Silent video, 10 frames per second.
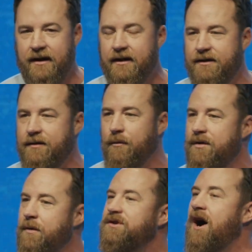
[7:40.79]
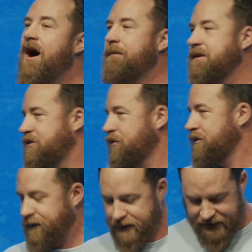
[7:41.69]
uh, the, one of the most common
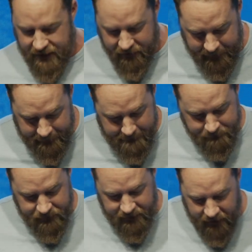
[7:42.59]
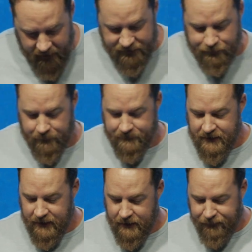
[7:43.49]
tools for sharing the gospel,
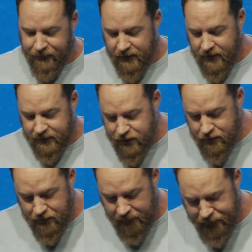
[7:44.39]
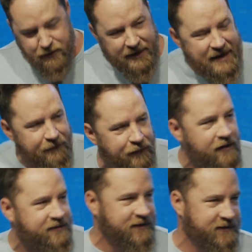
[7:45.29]
a, a, a, few, a few key
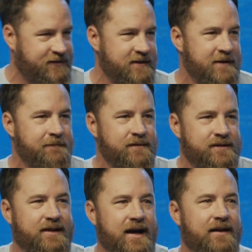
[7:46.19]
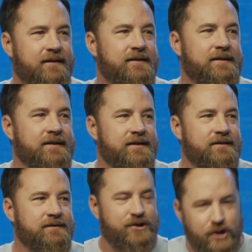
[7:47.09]
verses to kind of
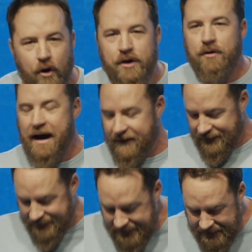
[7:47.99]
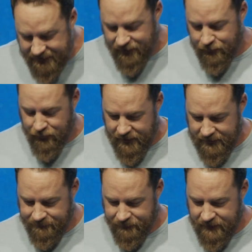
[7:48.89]
show you how to lead
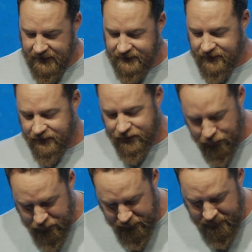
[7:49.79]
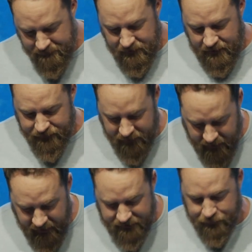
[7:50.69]
someone into the truth of the
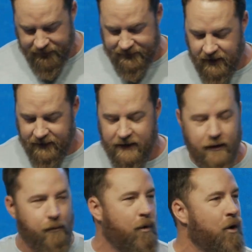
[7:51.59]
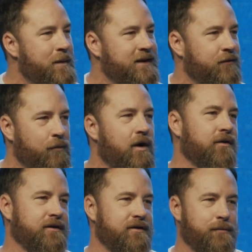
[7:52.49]
gospel. It's called the Roman
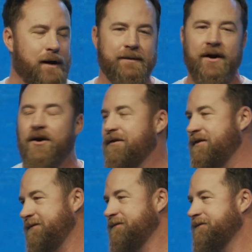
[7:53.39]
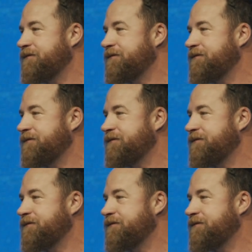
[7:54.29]
Road. You've probably heard of it.